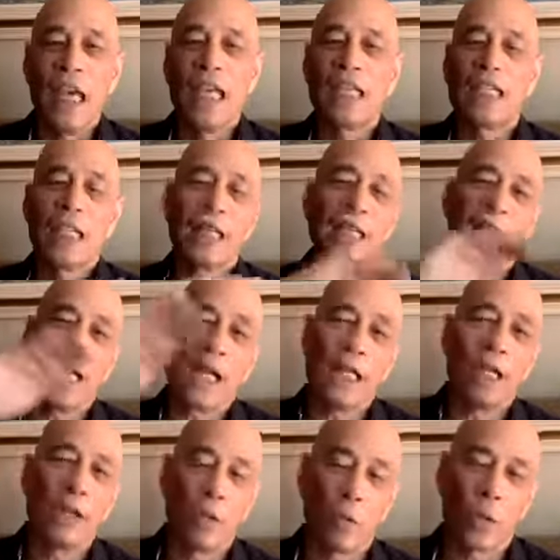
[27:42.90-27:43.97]
He said, the end
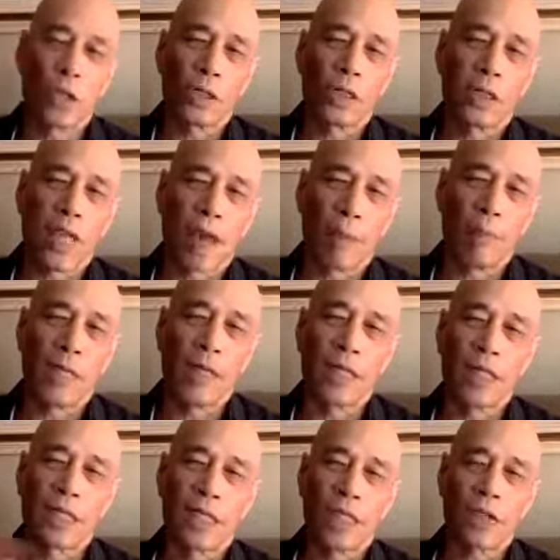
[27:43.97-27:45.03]
of the world is happening
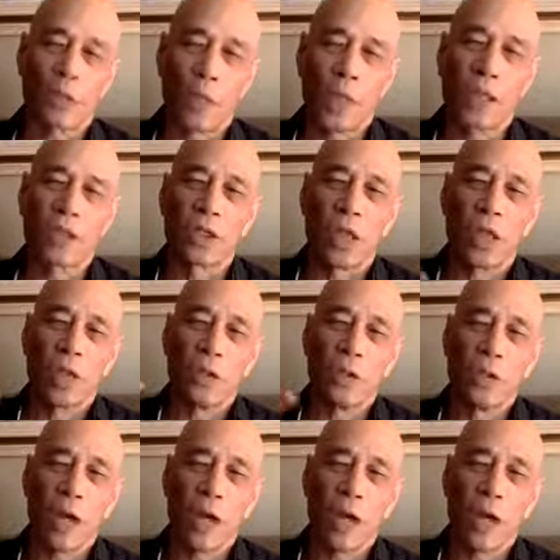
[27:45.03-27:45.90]
in 6 weeks. Do